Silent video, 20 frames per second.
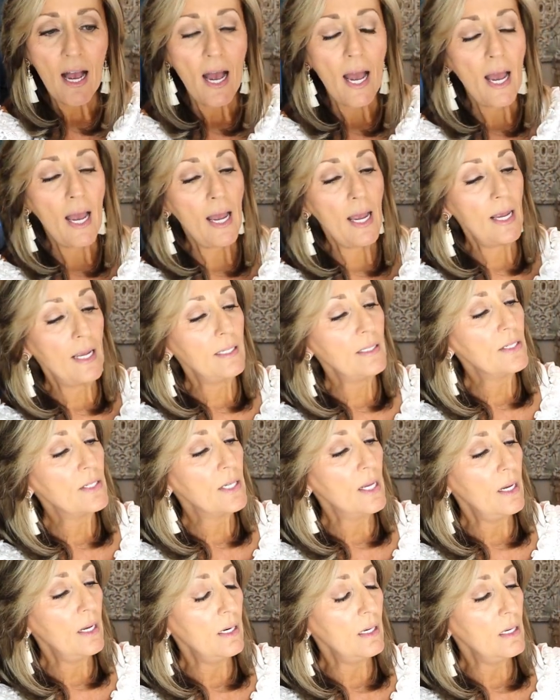And
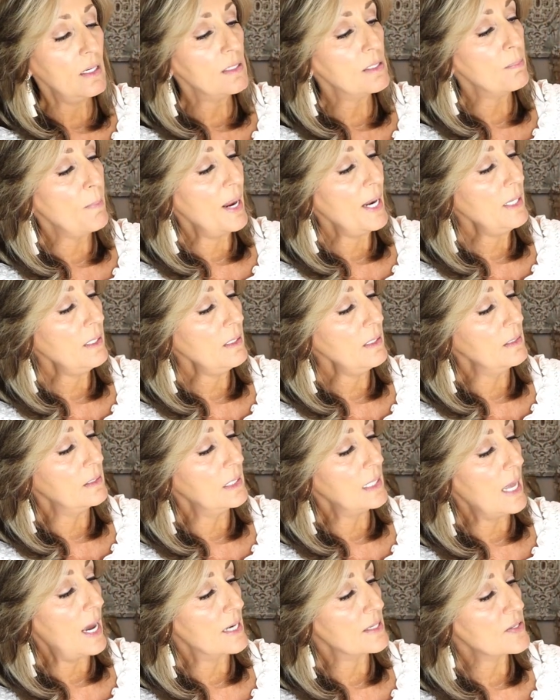it is made in
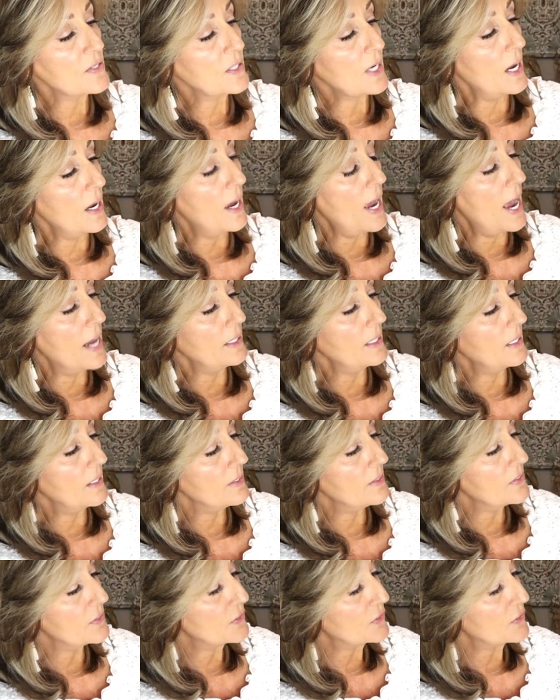Alaska, and it is